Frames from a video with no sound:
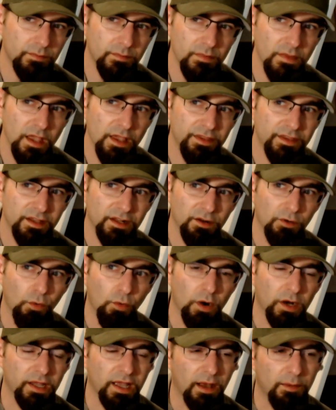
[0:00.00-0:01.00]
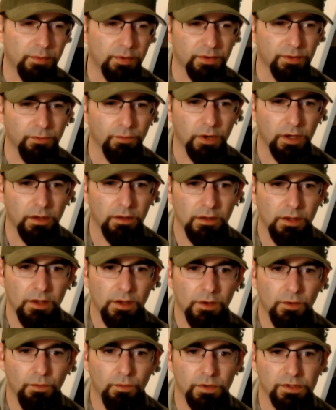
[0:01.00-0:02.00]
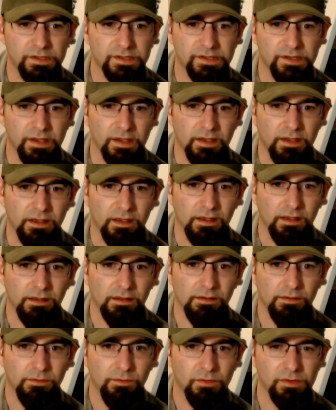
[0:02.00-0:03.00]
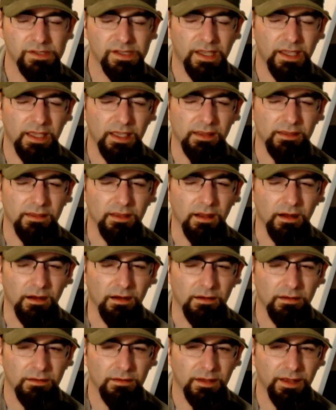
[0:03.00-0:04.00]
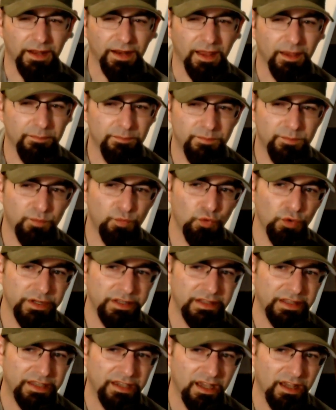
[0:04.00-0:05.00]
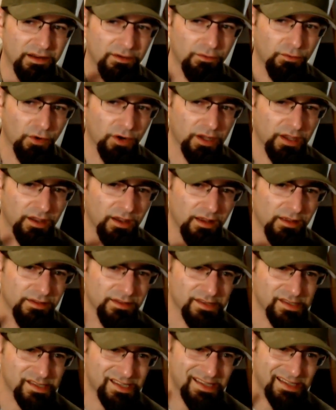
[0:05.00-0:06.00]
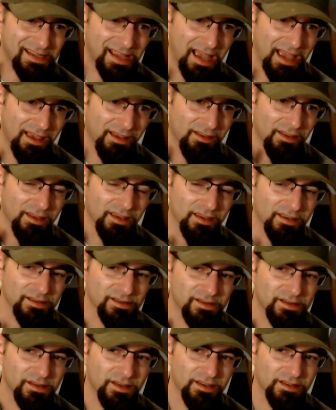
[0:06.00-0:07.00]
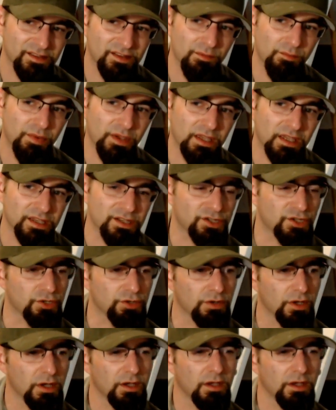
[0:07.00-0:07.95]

I think it'll work out pretty well once I get there. And I'm really kind of working on the styling is the big issue.